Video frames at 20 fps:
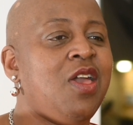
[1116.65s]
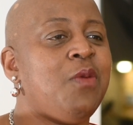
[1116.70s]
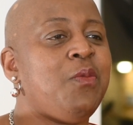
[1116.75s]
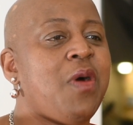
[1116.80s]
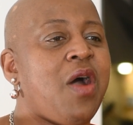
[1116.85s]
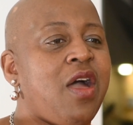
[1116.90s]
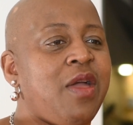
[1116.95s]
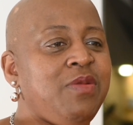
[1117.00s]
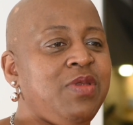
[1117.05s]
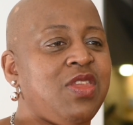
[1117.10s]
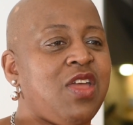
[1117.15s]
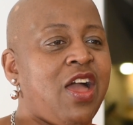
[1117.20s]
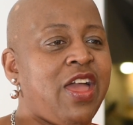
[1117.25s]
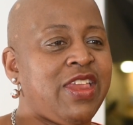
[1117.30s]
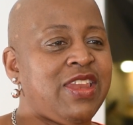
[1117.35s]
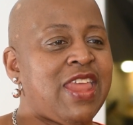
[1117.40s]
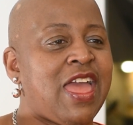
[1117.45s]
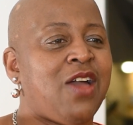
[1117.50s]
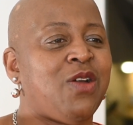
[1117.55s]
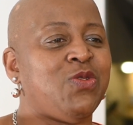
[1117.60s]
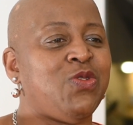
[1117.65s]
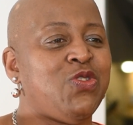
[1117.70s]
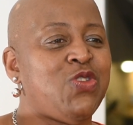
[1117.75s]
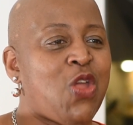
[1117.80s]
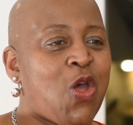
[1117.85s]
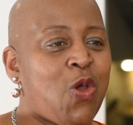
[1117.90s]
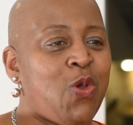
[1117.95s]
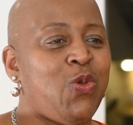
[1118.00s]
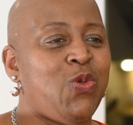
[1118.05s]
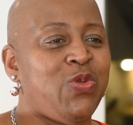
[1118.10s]
but I now
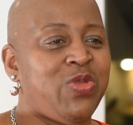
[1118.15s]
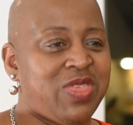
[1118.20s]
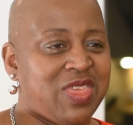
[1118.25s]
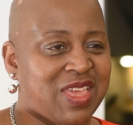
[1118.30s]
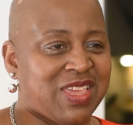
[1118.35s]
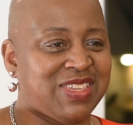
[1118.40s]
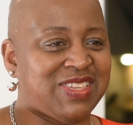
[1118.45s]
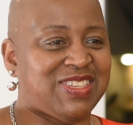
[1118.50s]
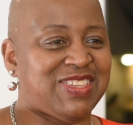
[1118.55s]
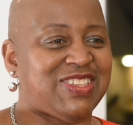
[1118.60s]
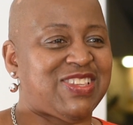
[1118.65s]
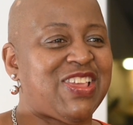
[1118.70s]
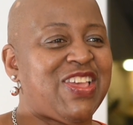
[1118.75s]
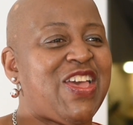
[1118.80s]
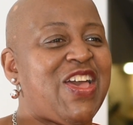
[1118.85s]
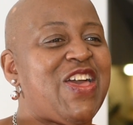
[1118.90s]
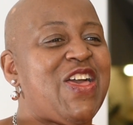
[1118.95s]
know this